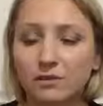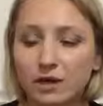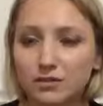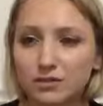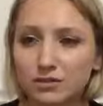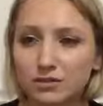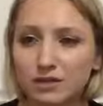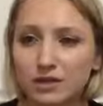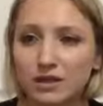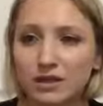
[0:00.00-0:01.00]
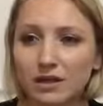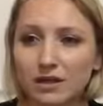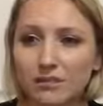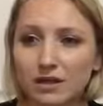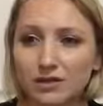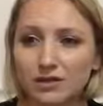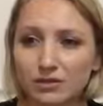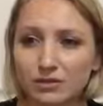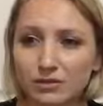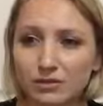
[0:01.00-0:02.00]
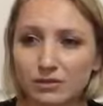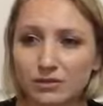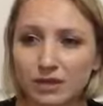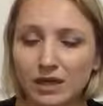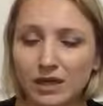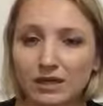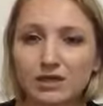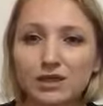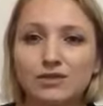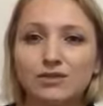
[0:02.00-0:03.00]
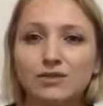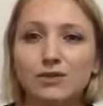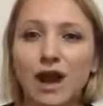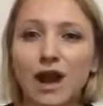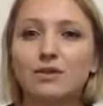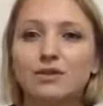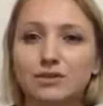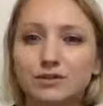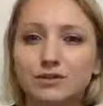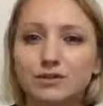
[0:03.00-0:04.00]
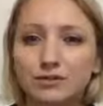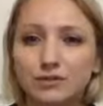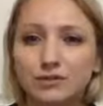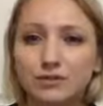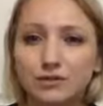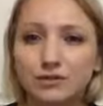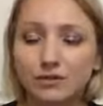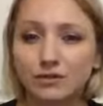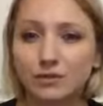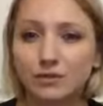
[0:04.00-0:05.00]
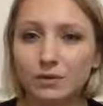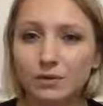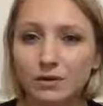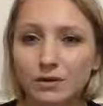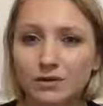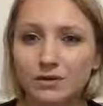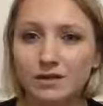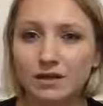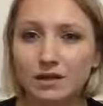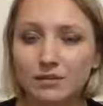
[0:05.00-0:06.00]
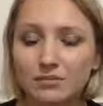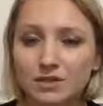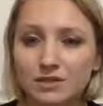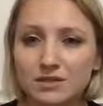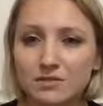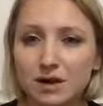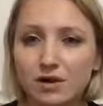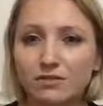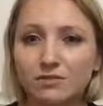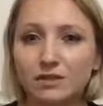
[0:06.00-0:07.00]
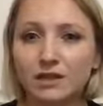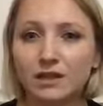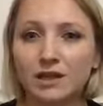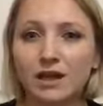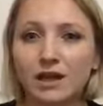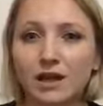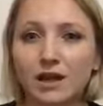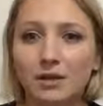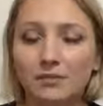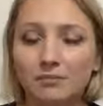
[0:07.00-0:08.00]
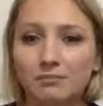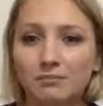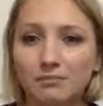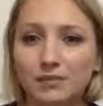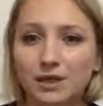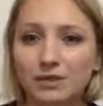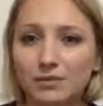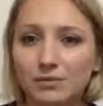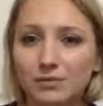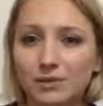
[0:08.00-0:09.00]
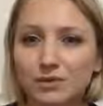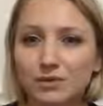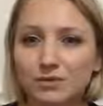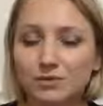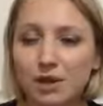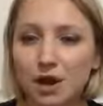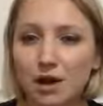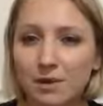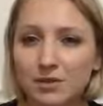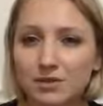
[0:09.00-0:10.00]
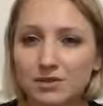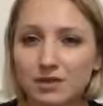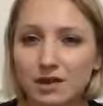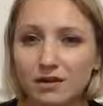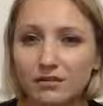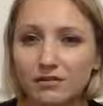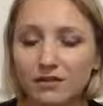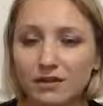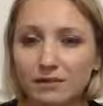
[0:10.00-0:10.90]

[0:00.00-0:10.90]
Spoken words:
around you and to you, and teaching you how to use your words just as powerfully, when you talk about yourself,